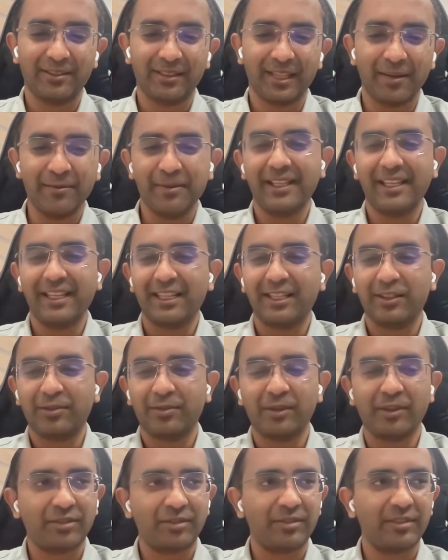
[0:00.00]
Everything else
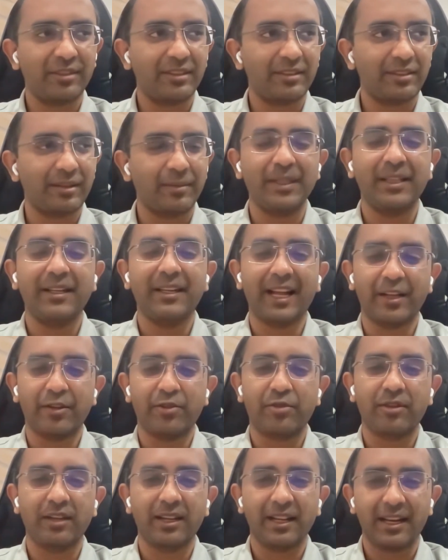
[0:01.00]
was something
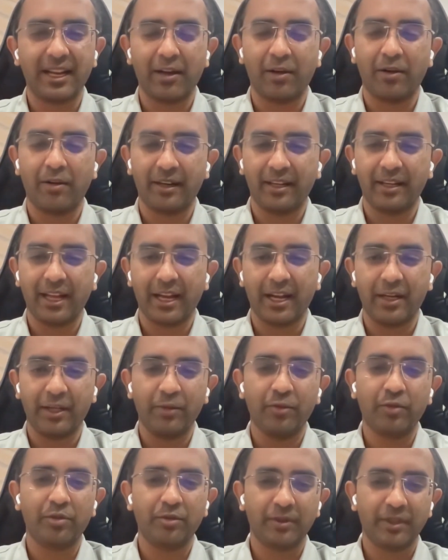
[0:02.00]
natural, and I already had
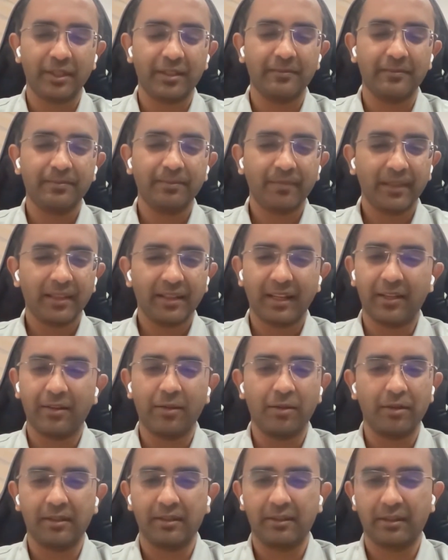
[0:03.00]
used to it, like
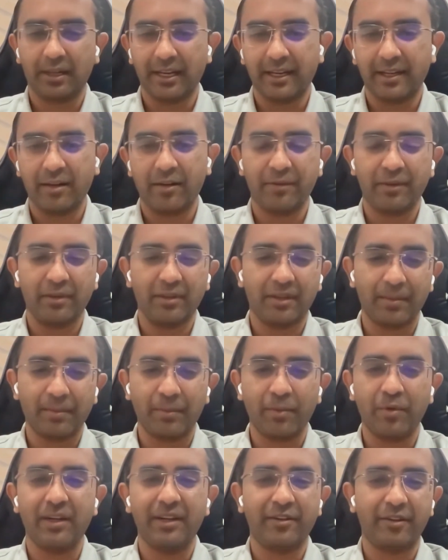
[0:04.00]
whole idea of
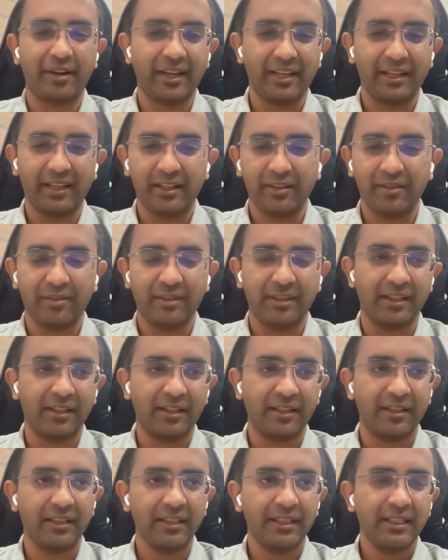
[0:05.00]
component trees and
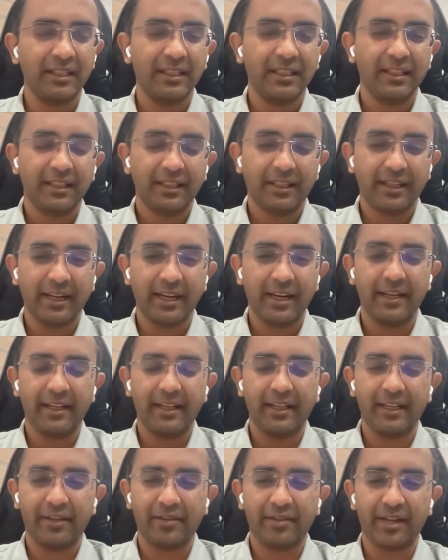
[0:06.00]
creating
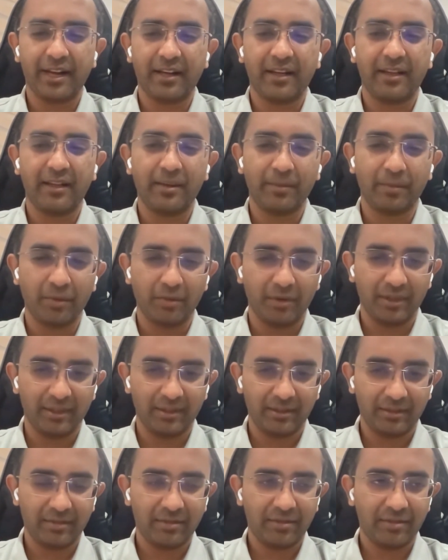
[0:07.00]
and extracting
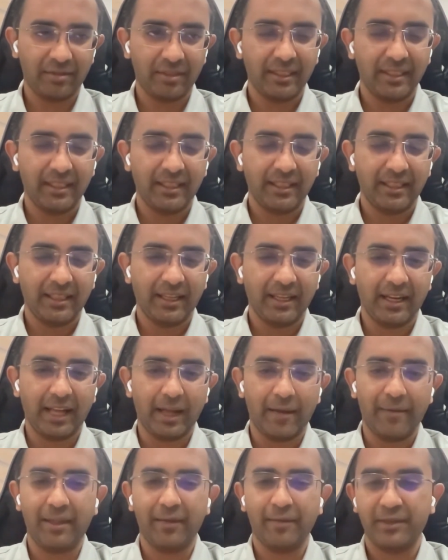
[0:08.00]
components and
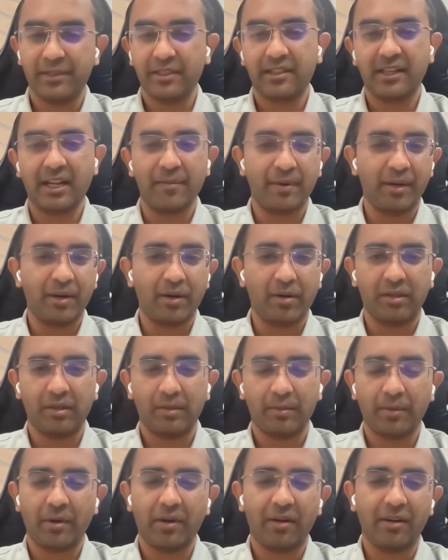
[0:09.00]
having a widget library out of the
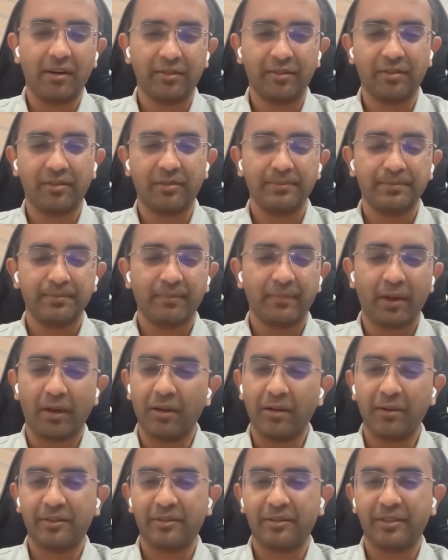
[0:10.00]
box. All
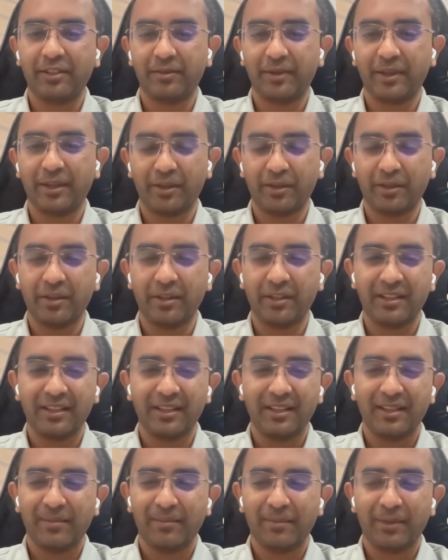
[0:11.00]
of those things were good,
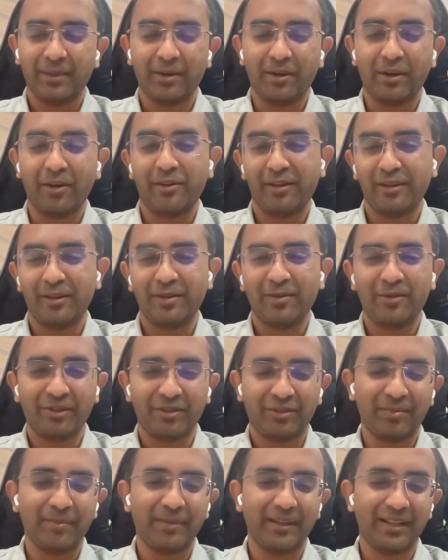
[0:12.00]
but hot reload
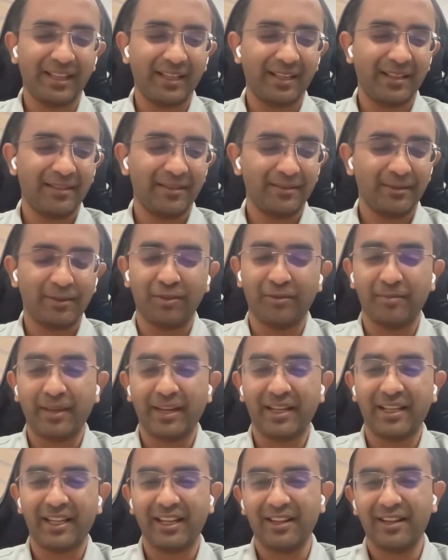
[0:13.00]
was my
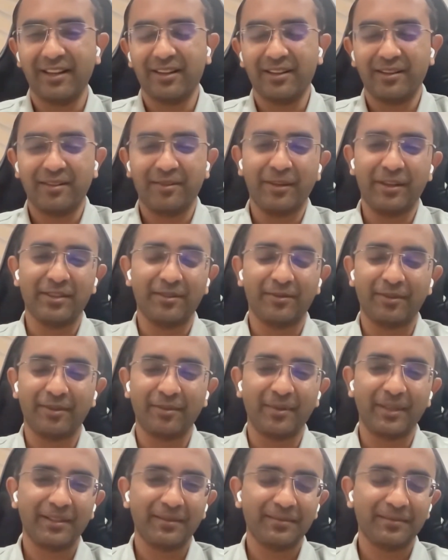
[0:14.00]
killer feature for
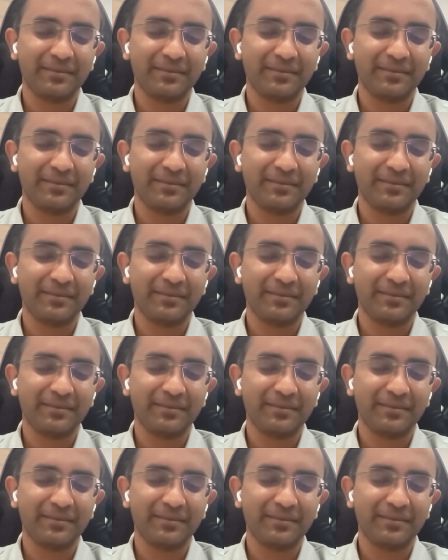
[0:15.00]
me.